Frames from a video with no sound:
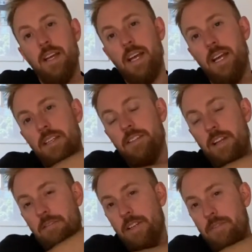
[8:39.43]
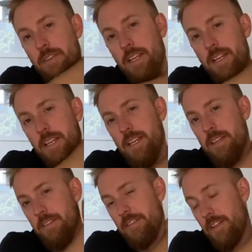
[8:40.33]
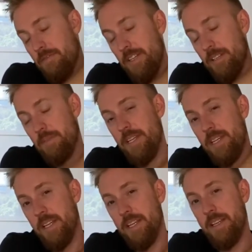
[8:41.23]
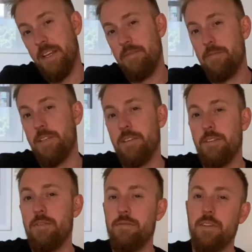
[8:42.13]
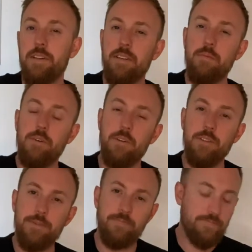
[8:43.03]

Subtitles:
And generally speaking, if we do feel more